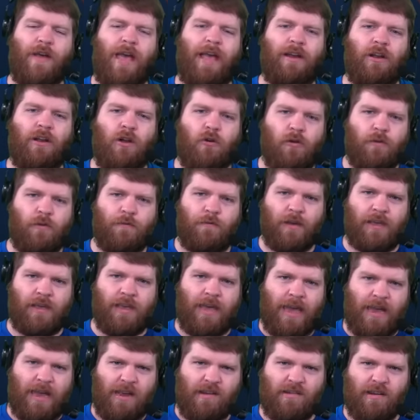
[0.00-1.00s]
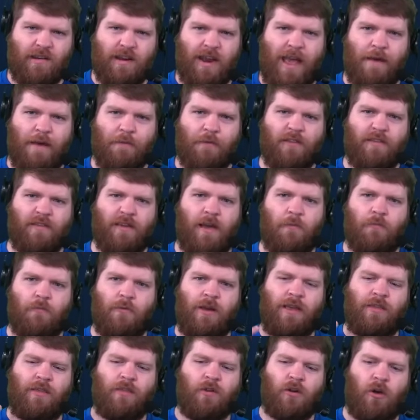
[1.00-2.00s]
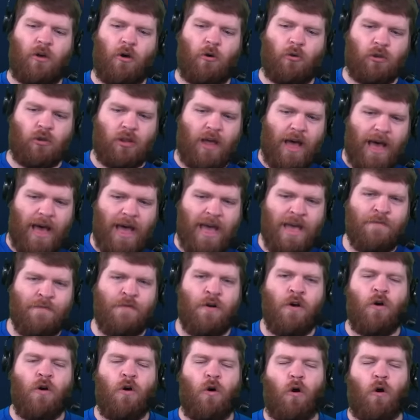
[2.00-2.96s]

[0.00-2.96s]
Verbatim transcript: a notification every time we either go live